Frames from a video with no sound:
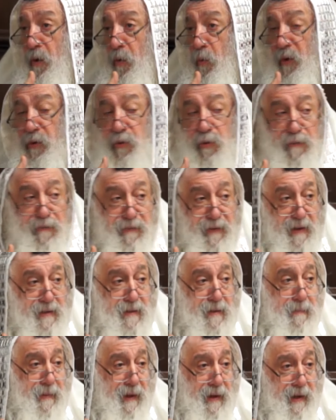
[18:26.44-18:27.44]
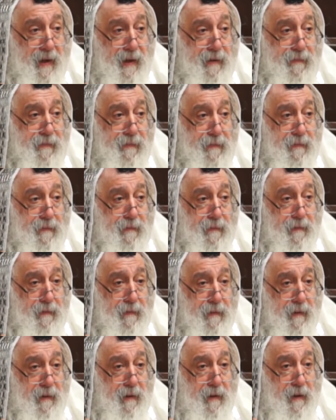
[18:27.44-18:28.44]
what to fix in my life.
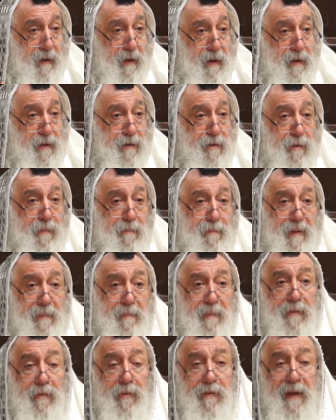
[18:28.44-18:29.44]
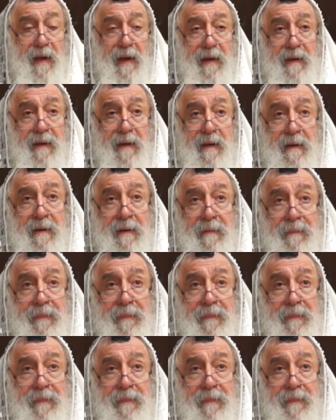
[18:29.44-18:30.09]
So people today,